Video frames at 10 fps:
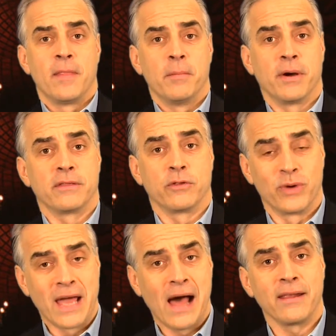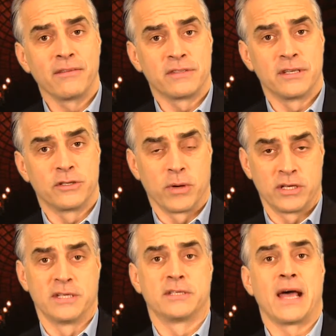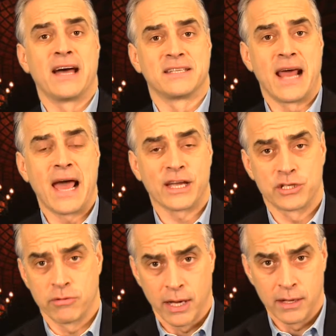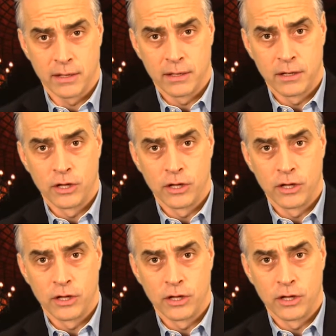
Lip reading: But the reality of the situation is, as an extra,